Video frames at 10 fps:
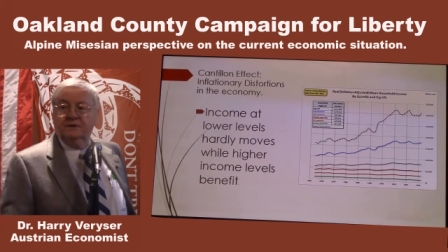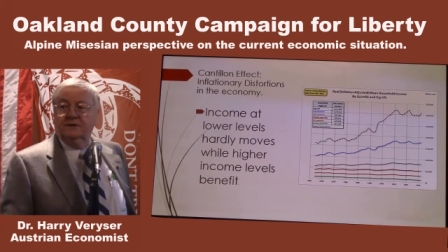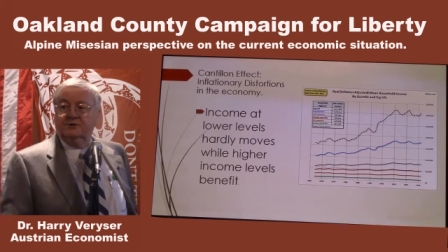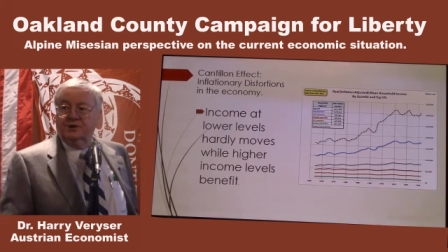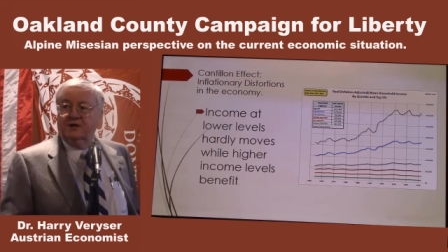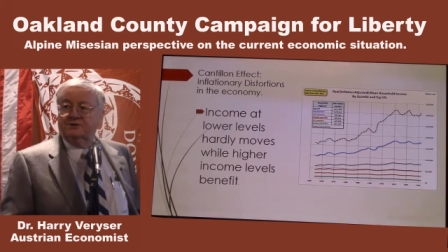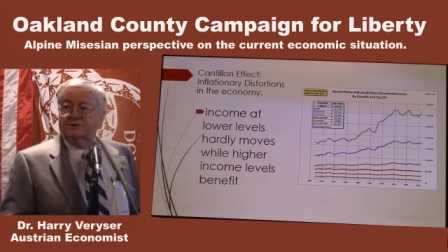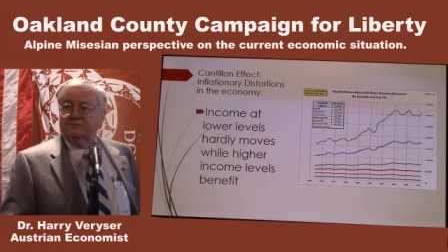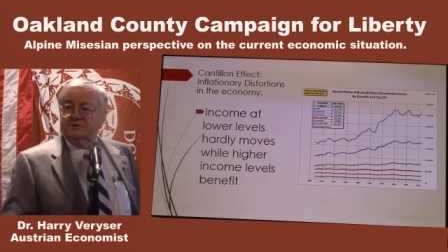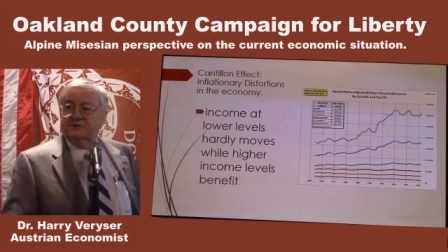and
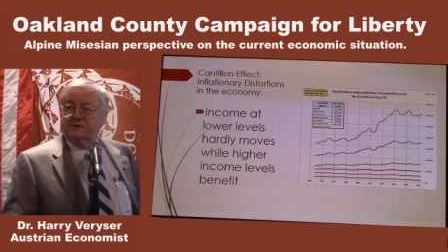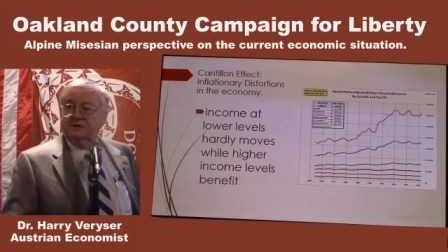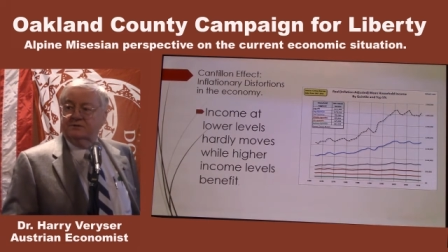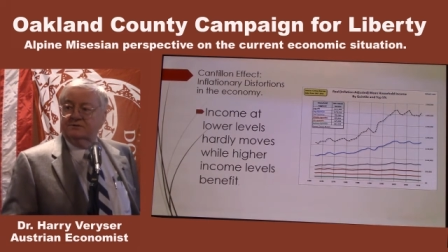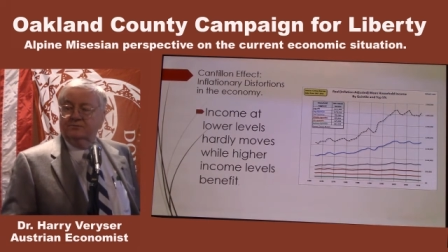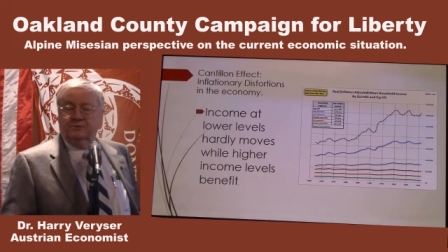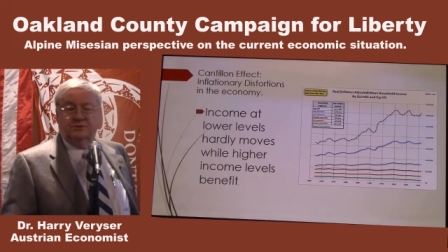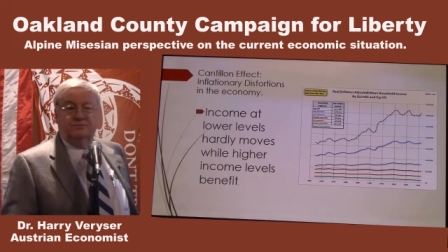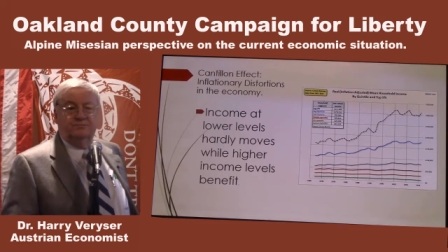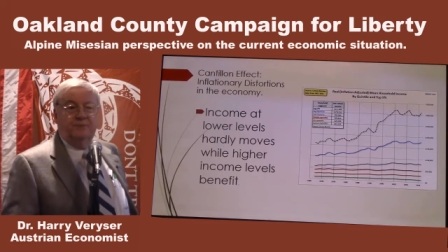Johnson was in it, so it
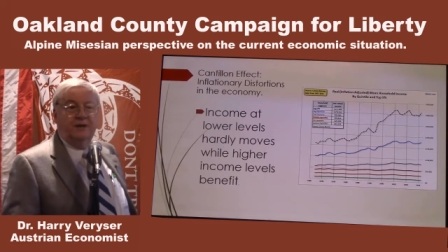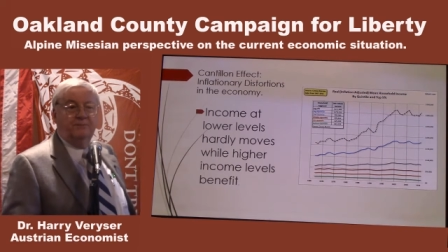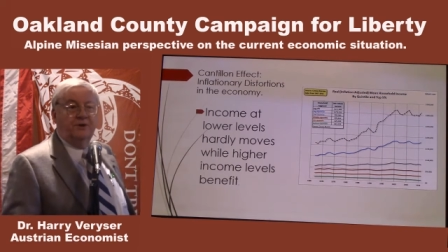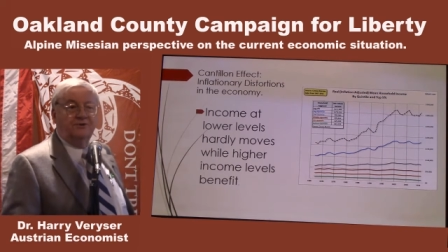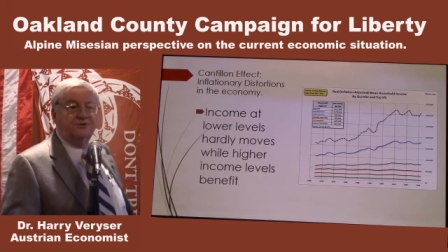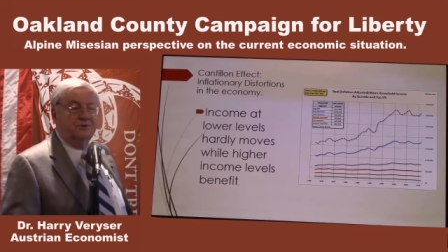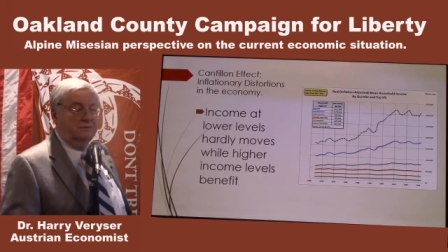was bipartisan